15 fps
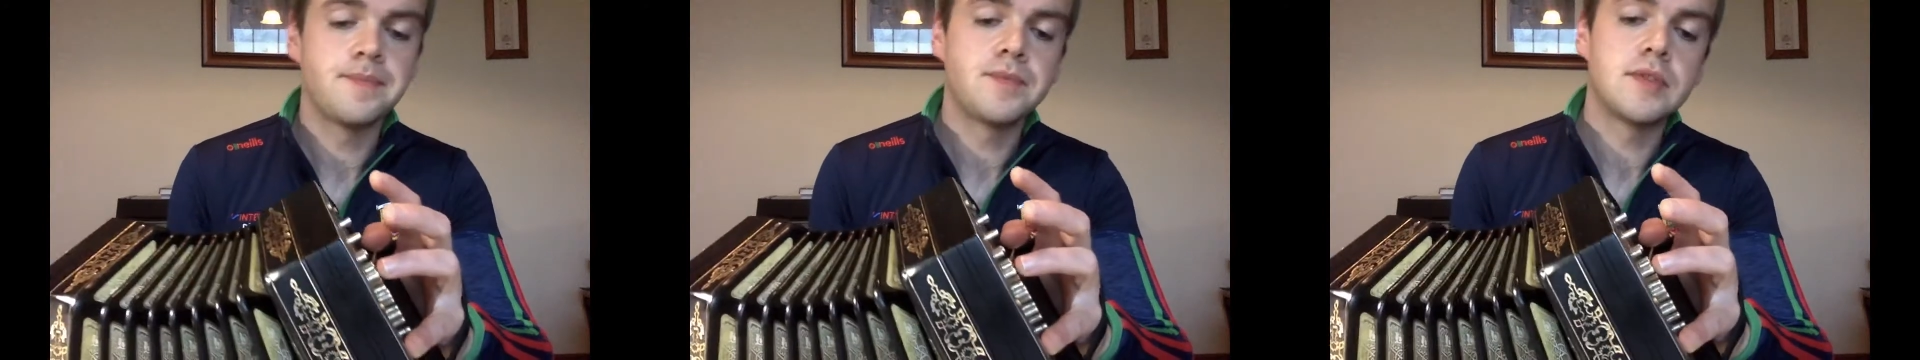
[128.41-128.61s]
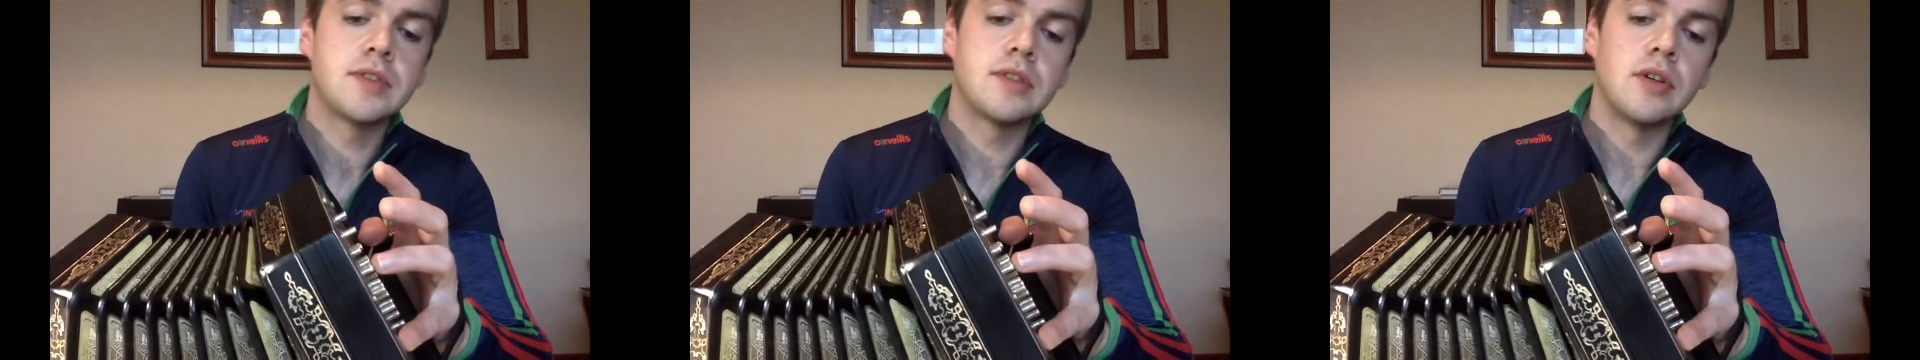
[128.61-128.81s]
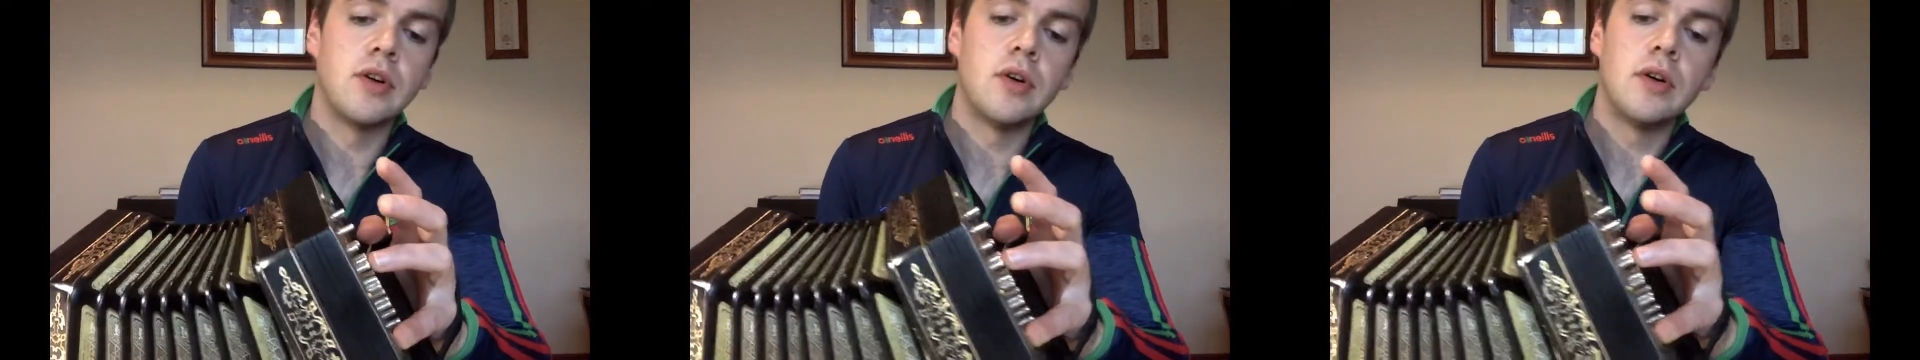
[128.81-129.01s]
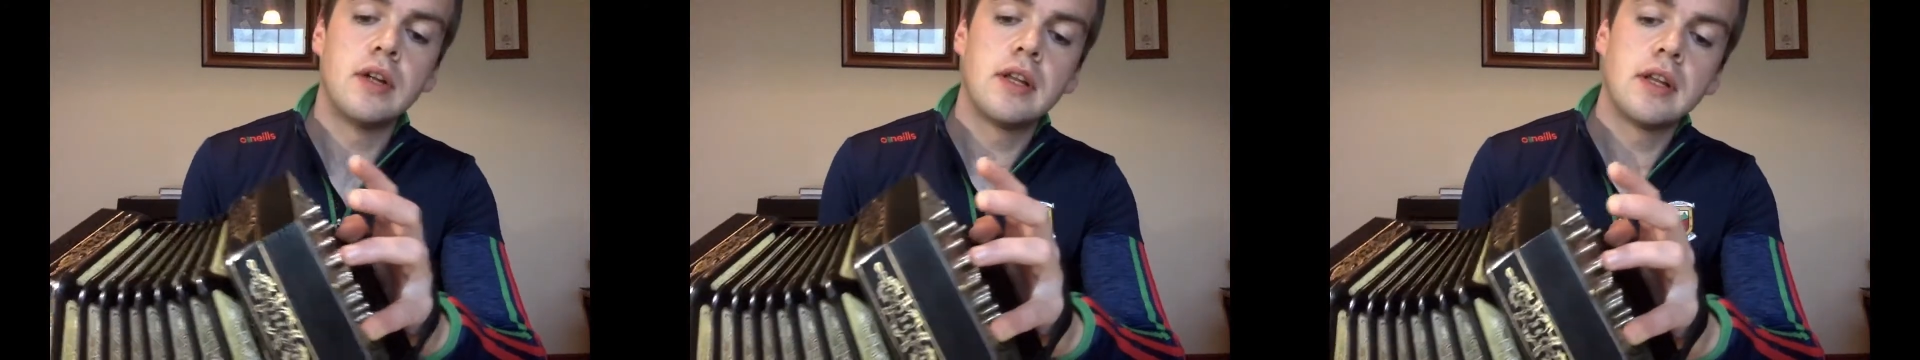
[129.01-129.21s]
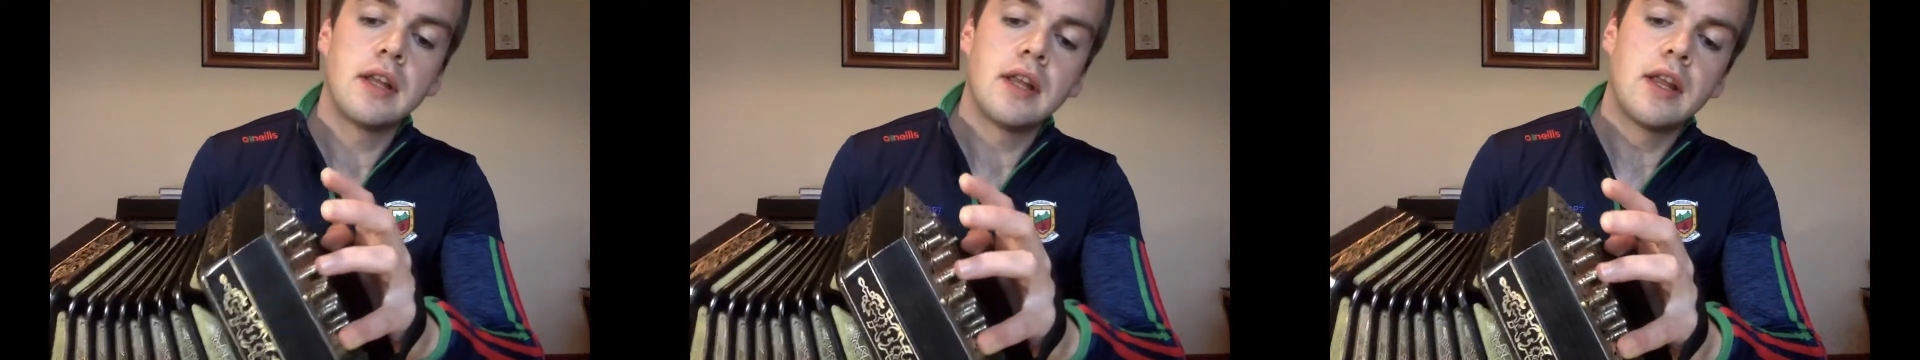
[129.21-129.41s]
So,
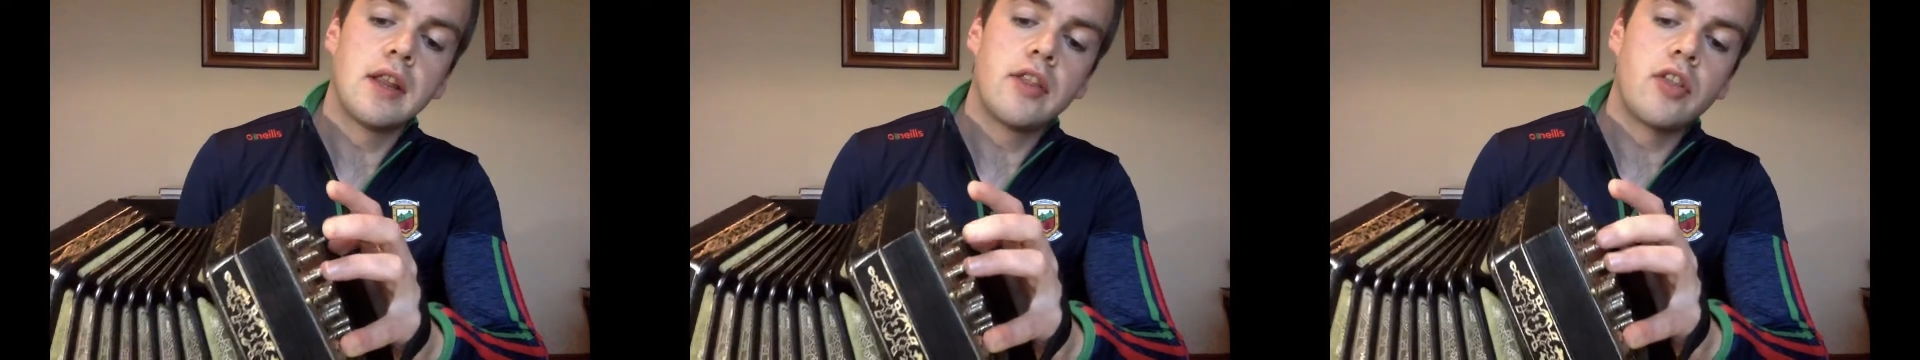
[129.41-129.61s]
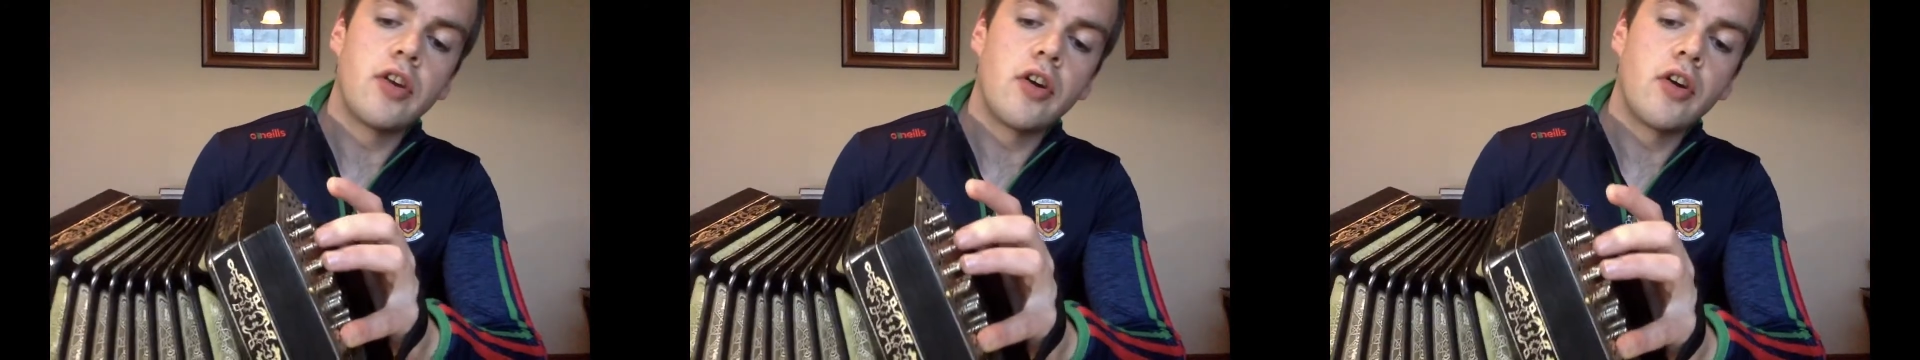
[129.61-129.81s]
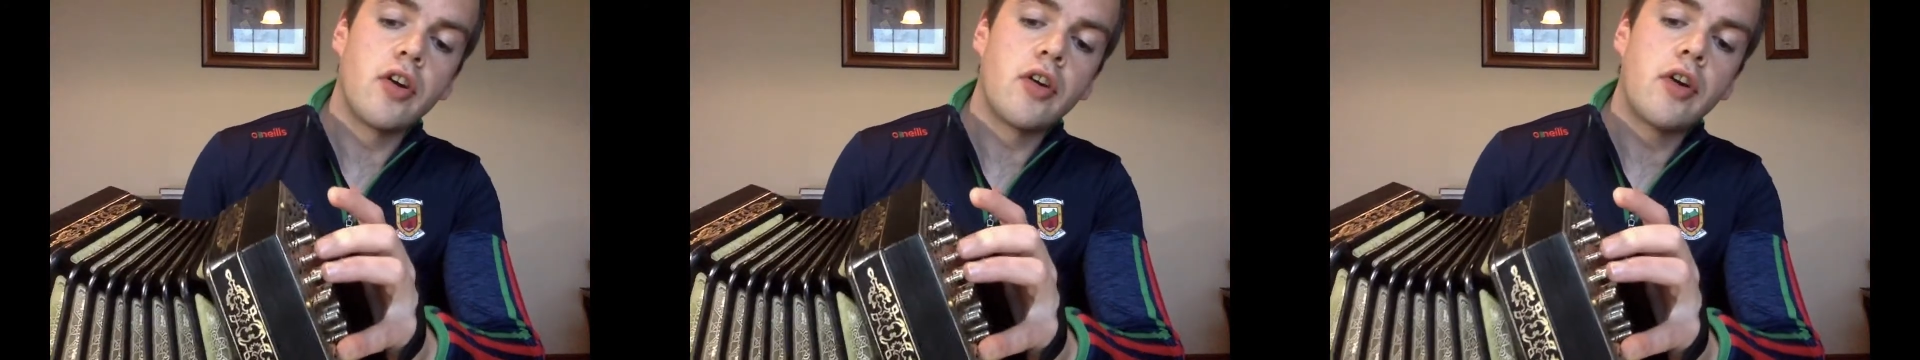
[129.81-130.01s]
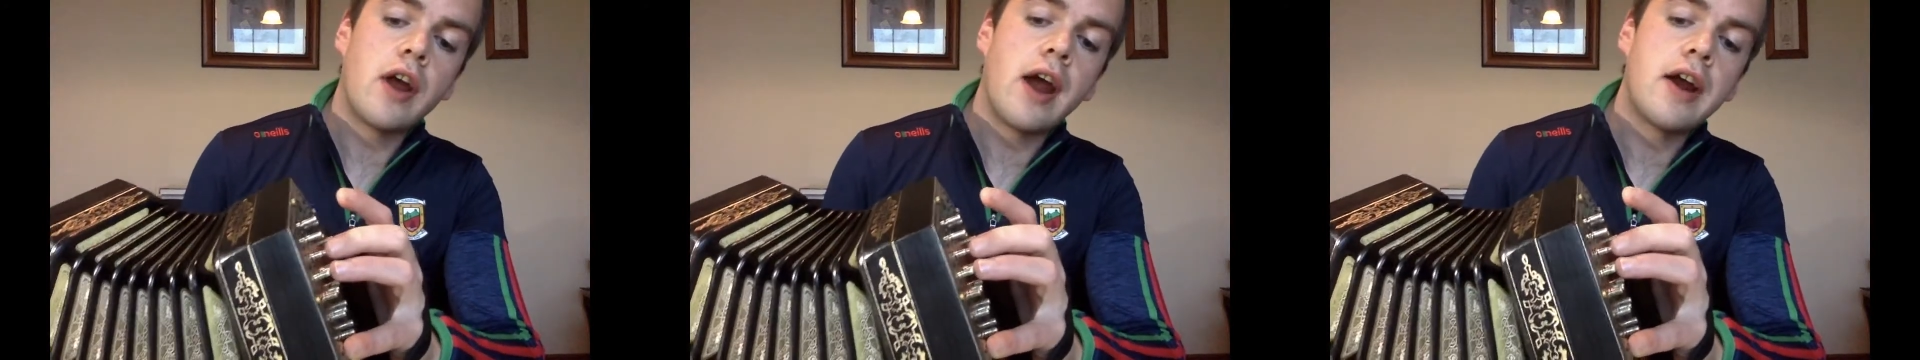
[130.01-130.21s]
there